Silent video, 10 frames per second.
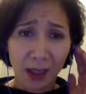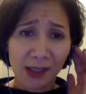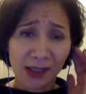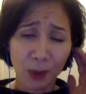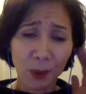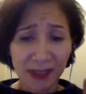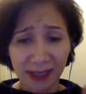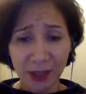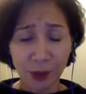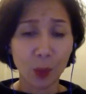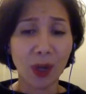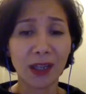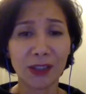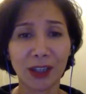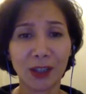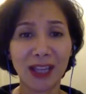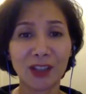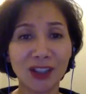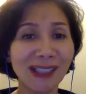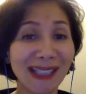So we worked together a while ago and
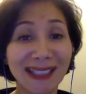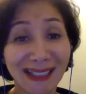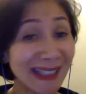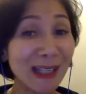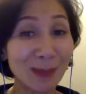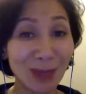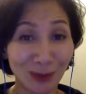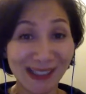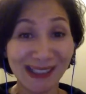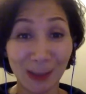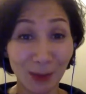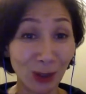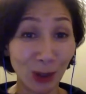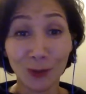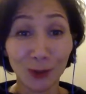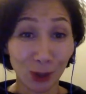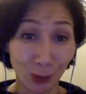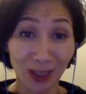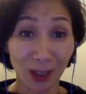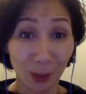she sent an email recently with an offer to
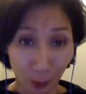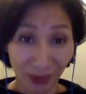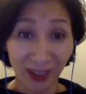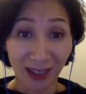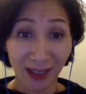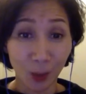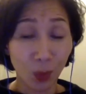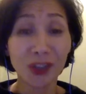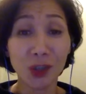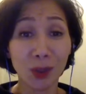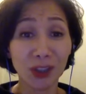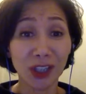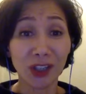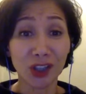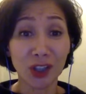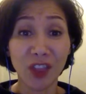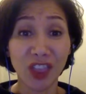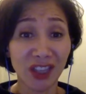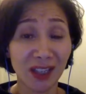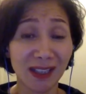work with her, one-to-one coaching for
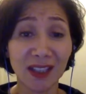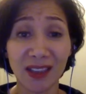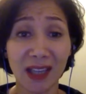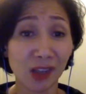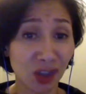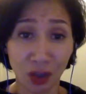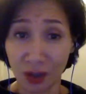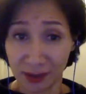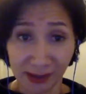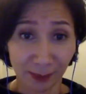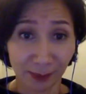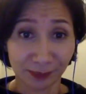$30,000.